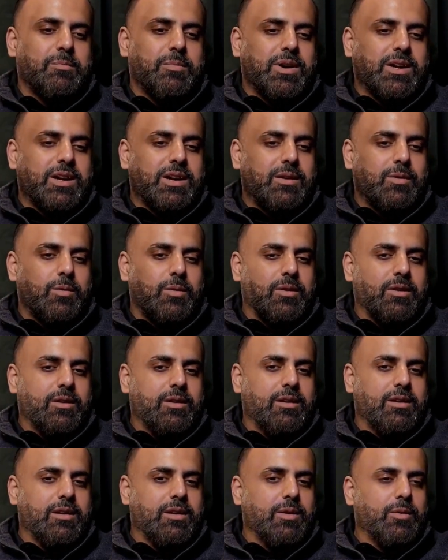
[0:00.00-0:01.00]
but in
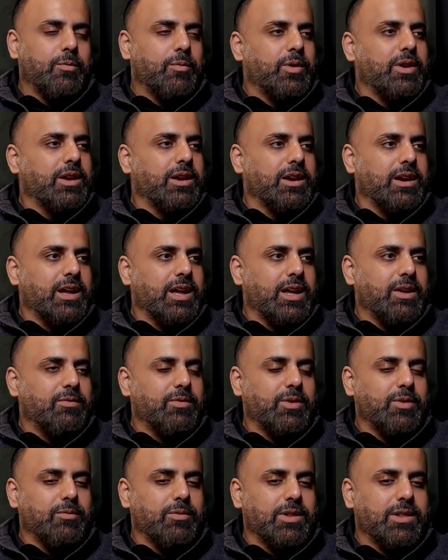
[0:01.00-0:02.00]
real
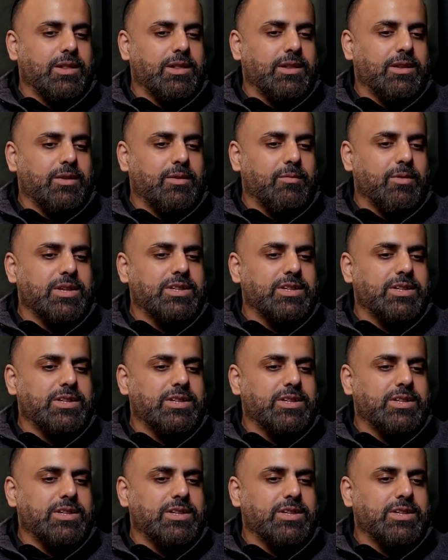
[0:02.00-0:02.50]
life, you will,